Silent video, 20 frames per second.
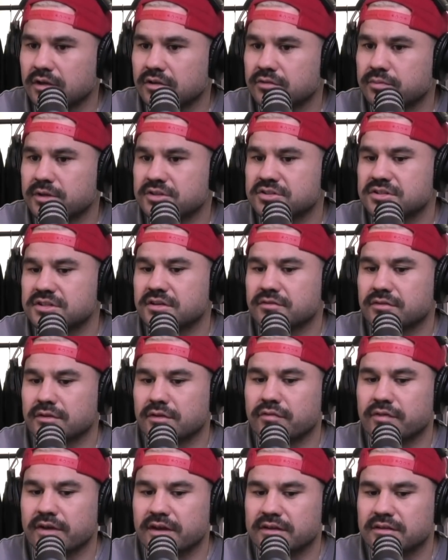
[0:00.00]
especially
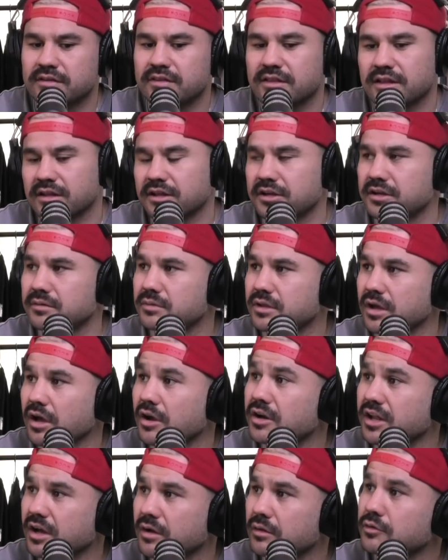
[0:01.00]
given the fact that they're letting him
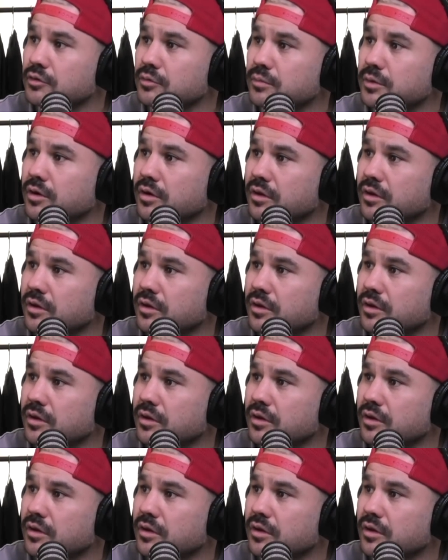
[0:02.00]
go now a little